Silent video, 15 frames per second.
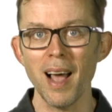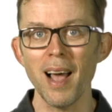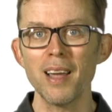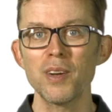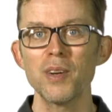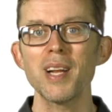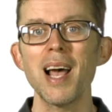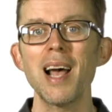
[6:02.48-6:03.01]
I
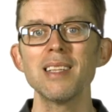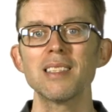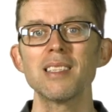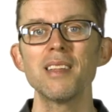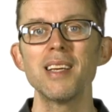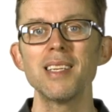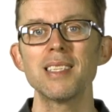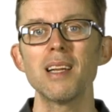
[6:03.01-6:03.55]
could
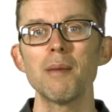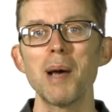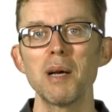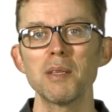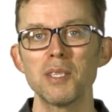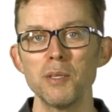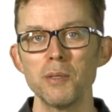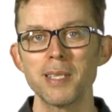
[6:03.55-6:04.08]
answer this in
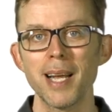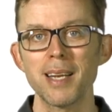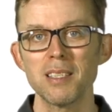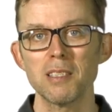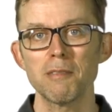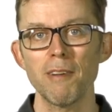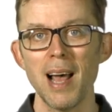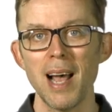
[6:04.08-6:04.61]
about two
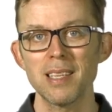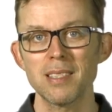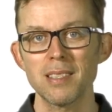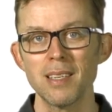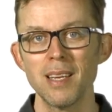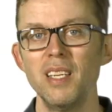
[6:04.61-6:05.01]
seconds flat.